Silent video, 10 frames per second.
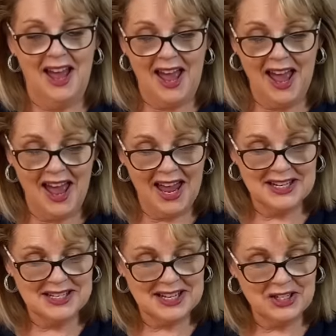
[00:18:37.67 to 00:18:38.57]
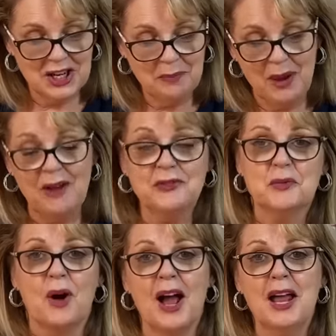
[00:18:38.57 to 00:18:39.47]
And she puffed
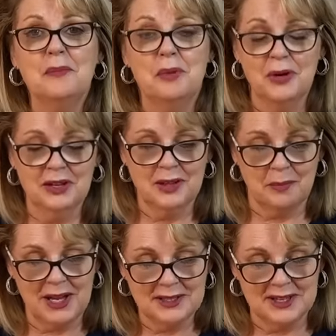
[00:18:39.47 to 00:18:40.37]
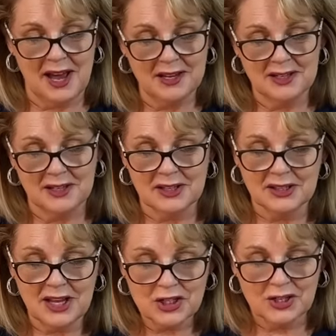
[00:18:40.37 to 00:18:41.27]
away, putting the butts out in a
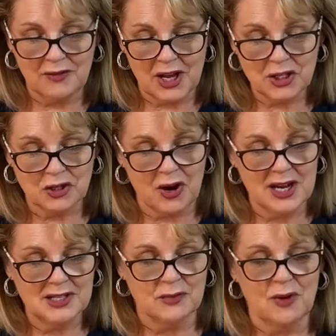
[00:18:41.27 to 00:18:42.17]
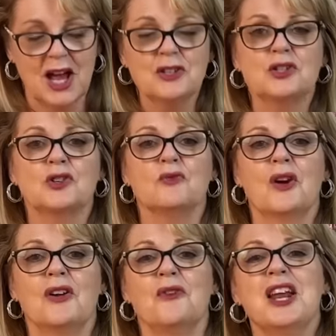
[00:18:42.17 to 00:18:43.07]
collection of ashtrays arranged
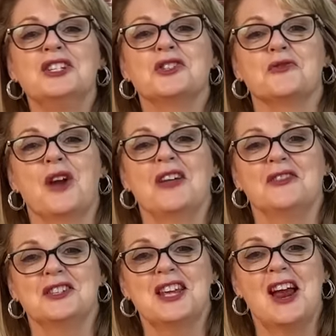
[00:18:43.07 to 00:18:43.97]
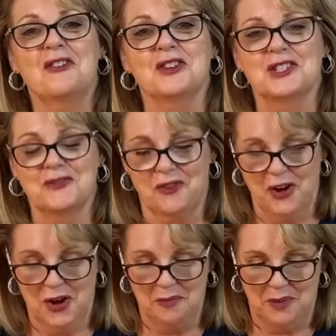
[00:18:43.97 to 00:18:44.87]
around the terrace for
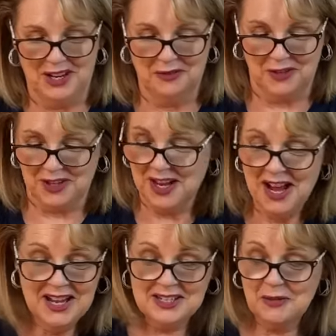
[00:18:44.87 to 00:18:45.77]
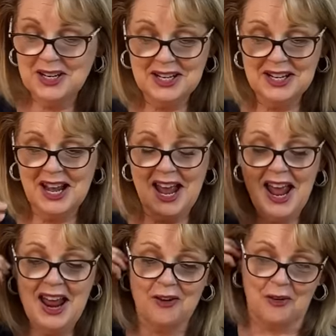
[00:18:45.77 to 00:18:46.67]
her benefit. So he didn't
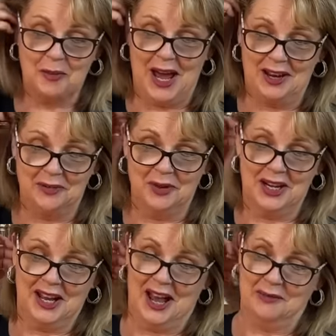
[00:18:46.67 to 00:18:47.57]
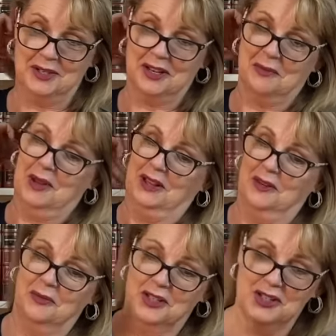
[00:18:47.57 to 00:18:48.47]
care about it when it came to Camilla,
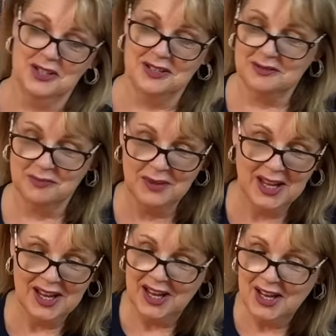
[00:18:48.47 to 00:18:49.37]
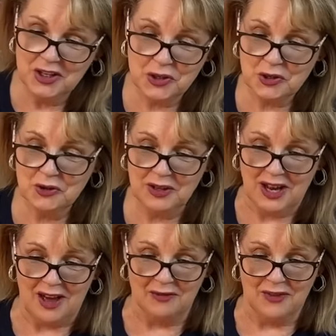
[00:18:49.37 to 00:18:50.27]
which is true
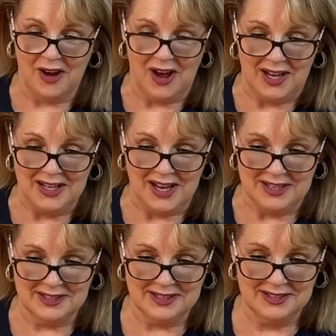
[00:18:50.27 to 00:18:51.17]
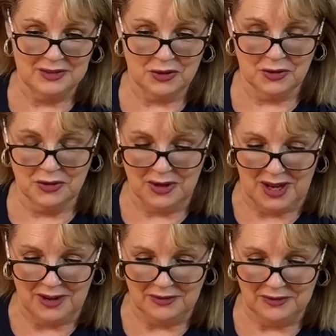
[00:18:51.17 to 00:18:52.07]
love, I guess, true
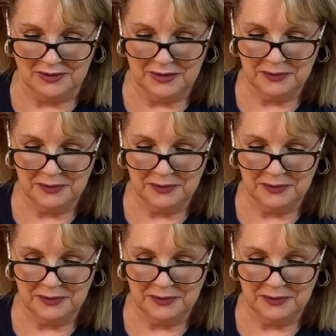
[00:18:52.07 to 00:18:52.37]
love.